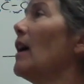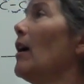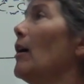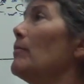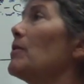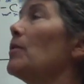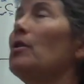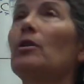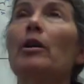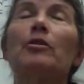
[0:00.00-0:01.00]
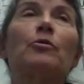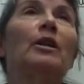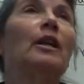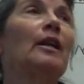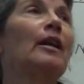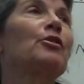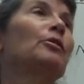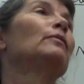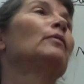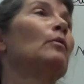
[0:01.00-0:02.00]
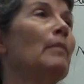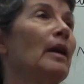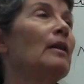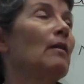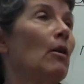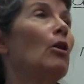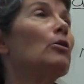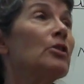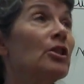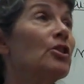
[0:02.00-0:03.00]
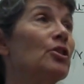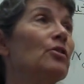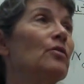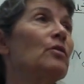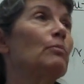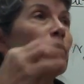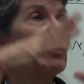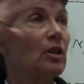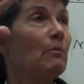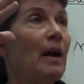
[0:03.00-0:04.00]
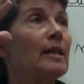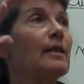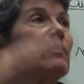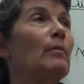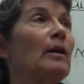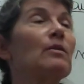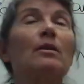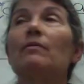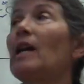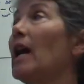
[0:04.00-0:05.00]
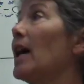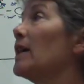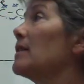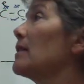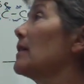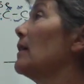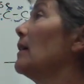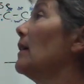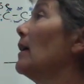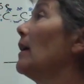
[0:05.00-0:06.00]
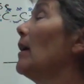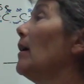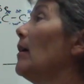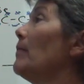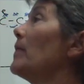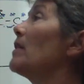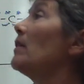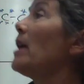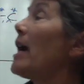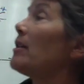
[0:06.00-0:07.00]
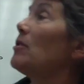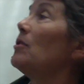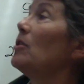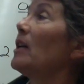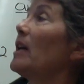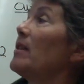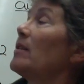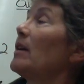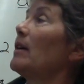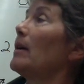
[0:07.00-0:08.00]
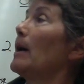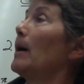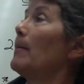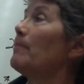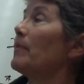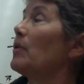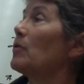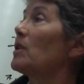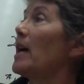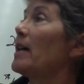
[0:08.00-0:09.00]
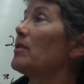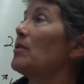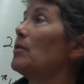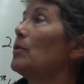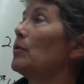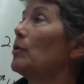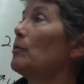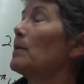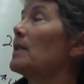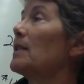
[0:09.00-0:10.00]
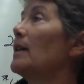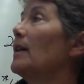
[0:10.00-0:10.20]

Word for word: Um, so the Clostridia can actually ferment our tissues, producing massive amounts of gas. Um, the last two, you guys, the, um, those last two groups,